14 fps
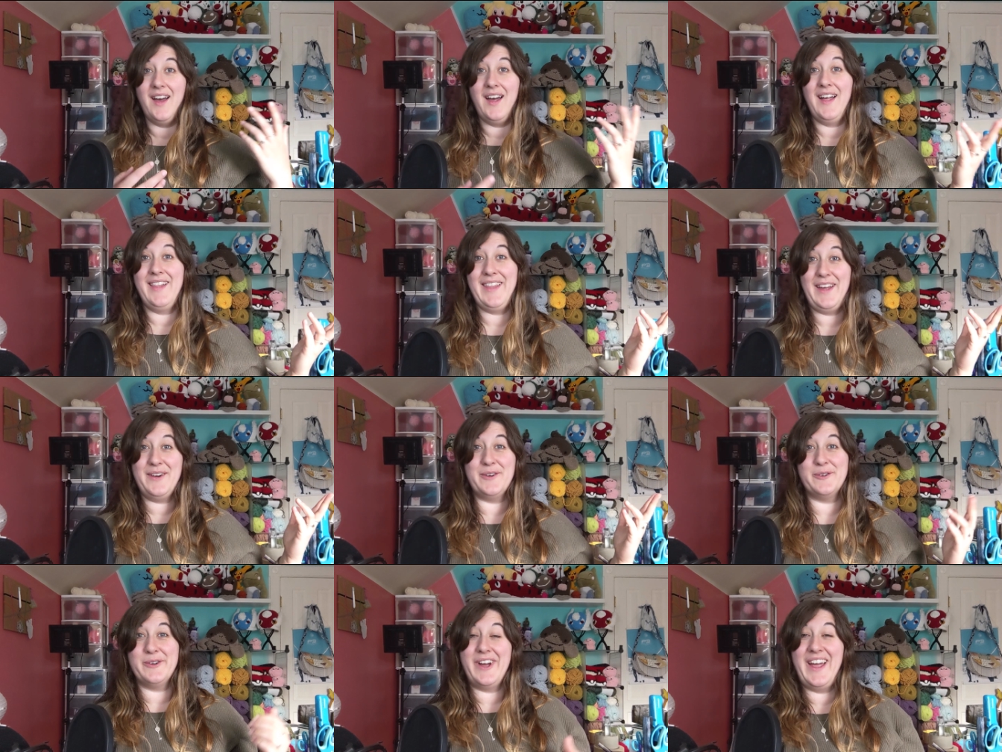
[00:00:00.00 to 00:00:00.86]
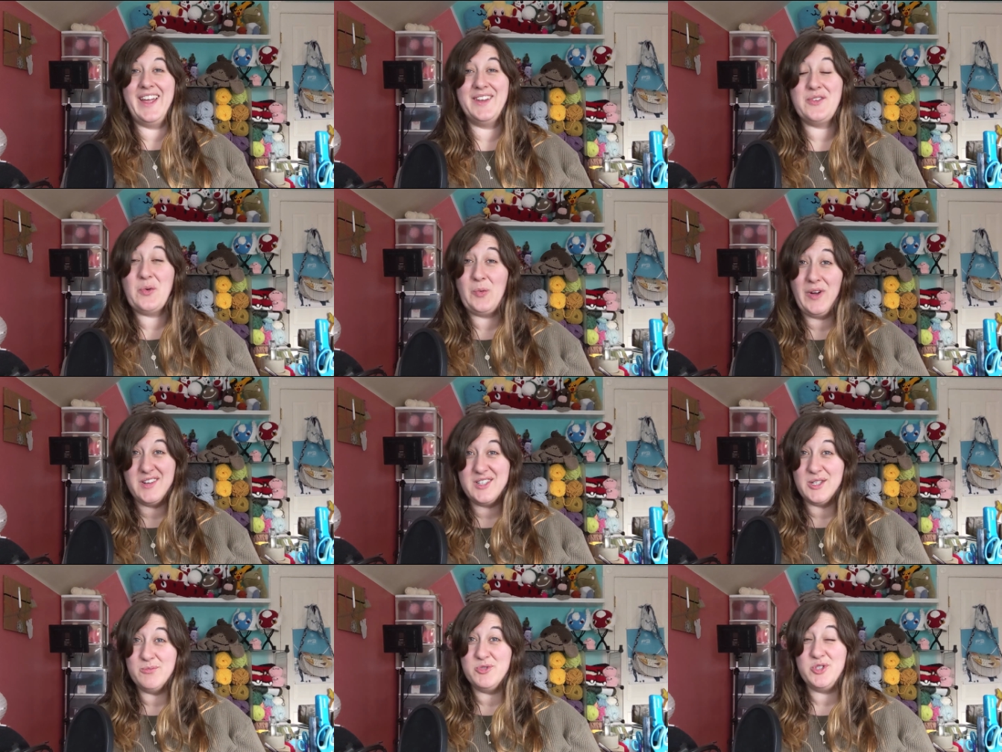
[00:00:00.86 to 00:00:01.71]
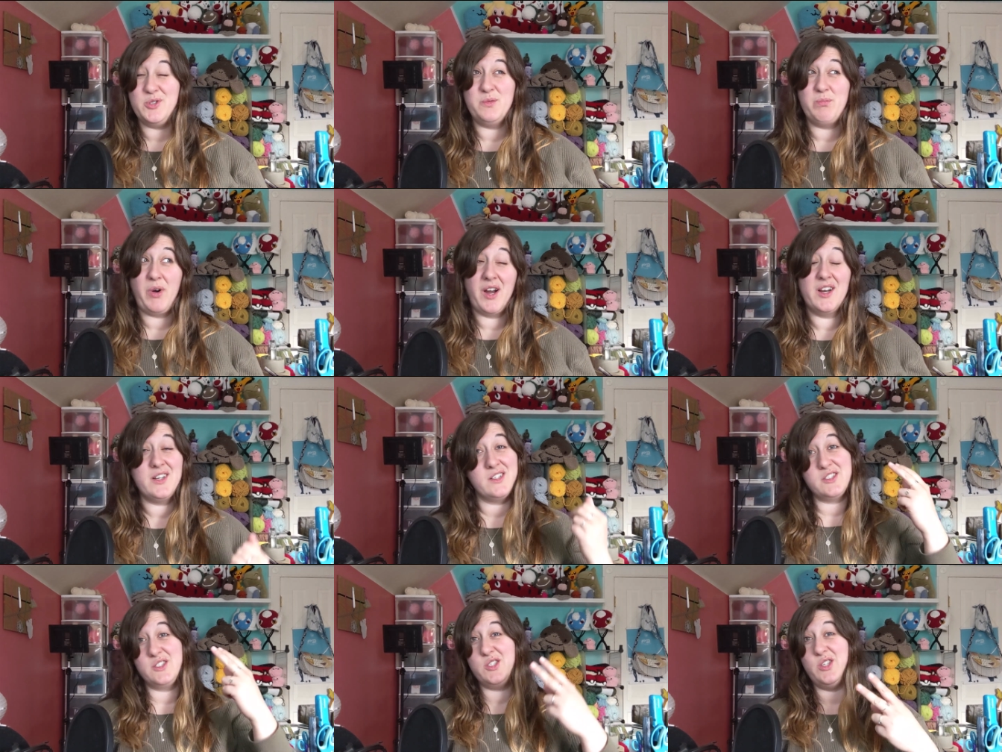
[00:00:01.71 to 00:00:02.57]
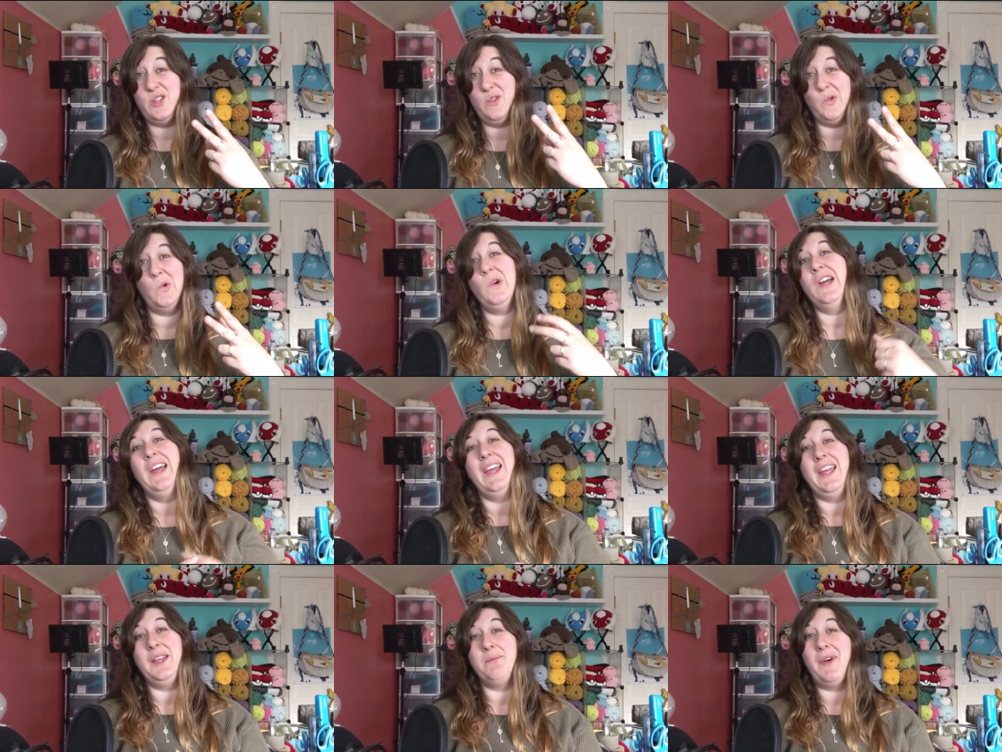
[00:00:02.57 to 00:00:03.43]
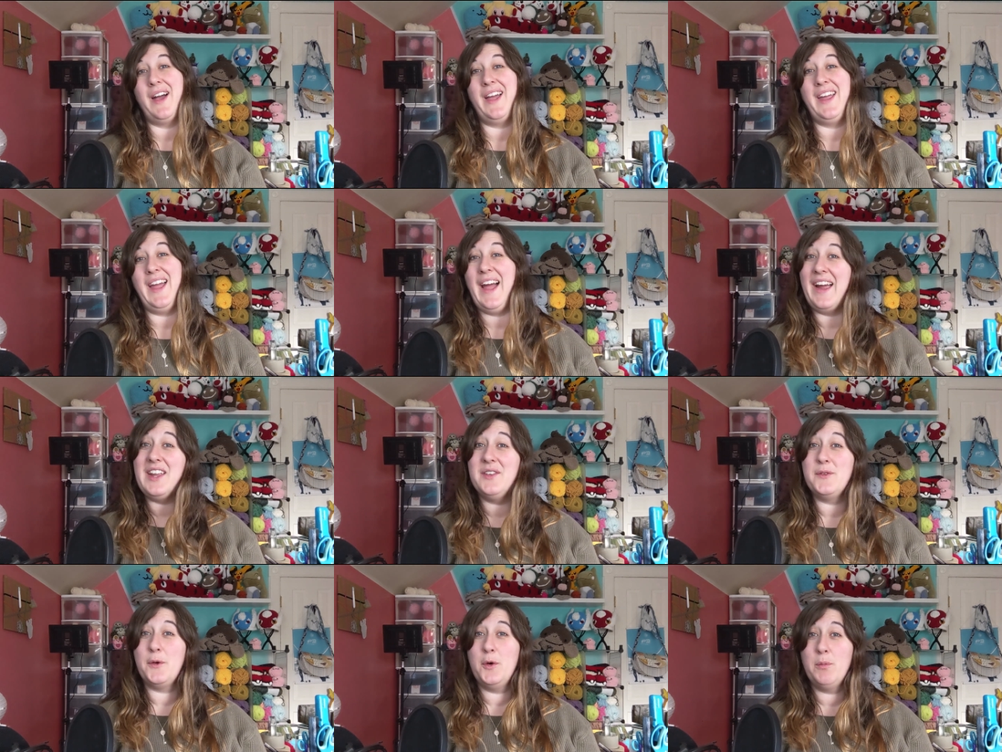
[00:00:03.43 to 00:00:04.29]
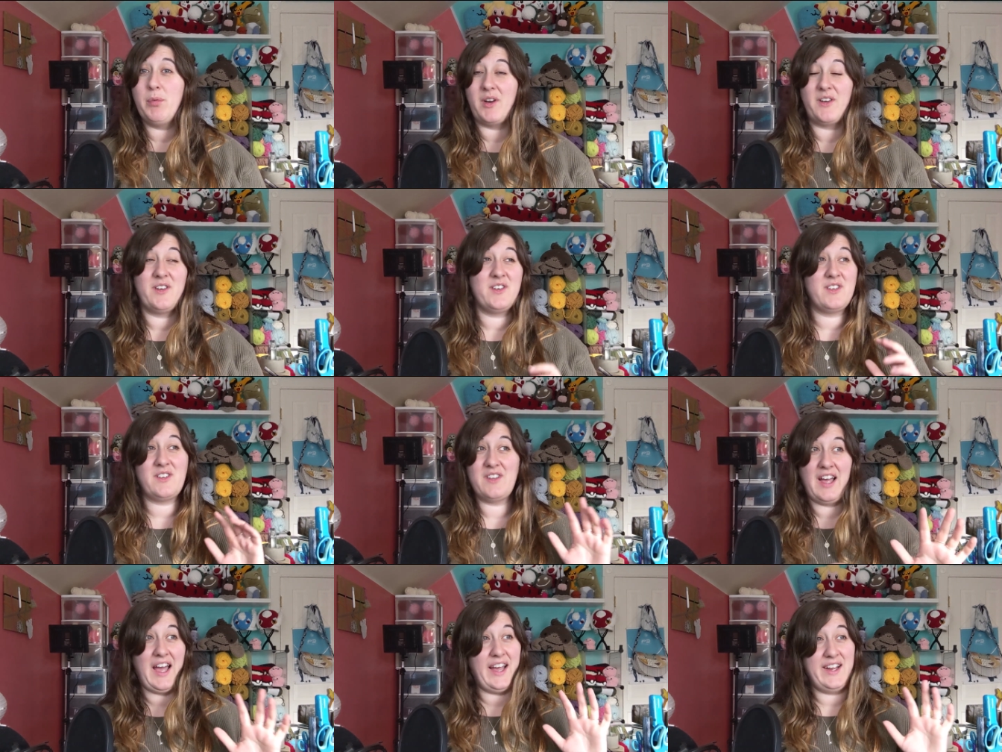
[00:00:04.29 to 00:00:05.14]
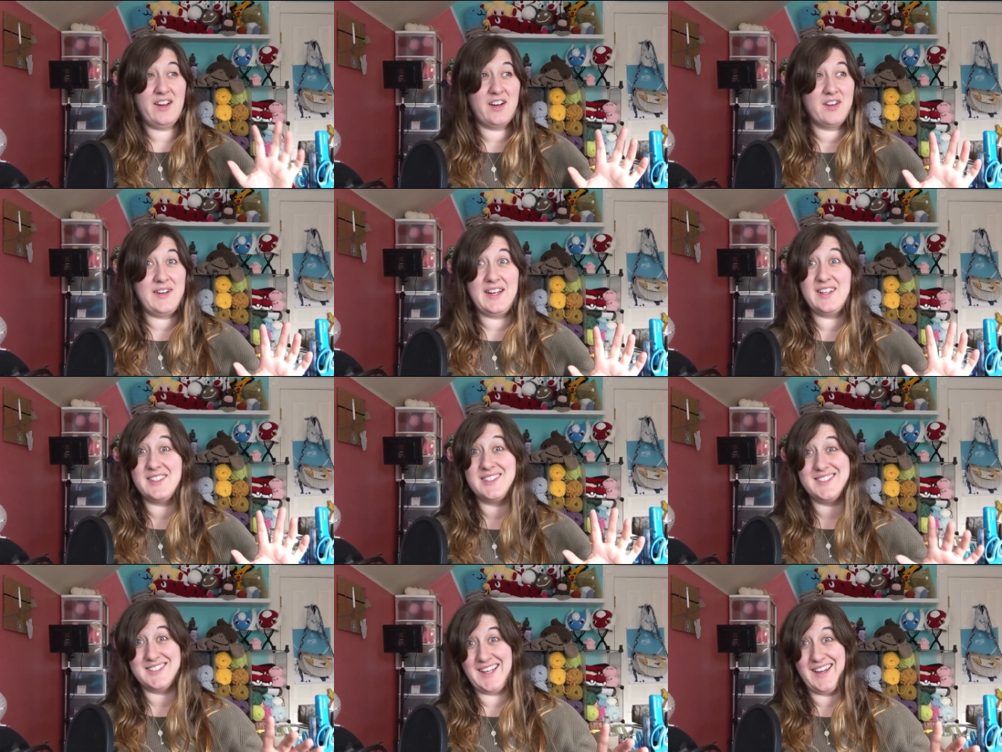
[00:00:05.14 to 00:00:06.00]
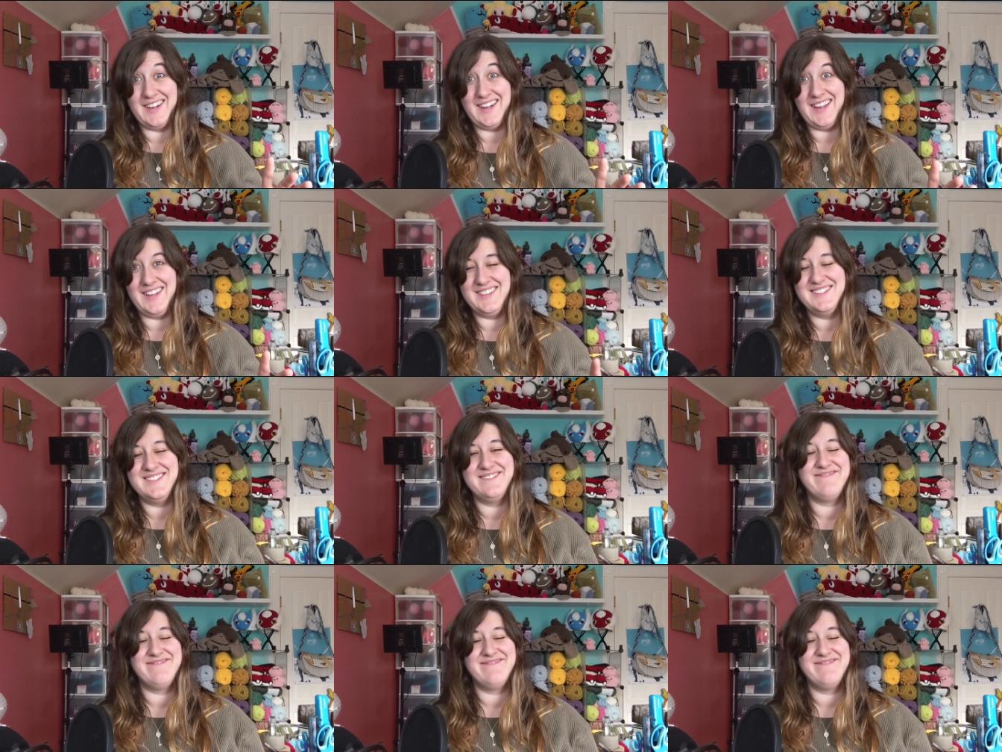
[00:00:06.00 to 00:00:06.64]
Hello, and welcome to part 2 in my Ekans Hoop Hurl IRL saga.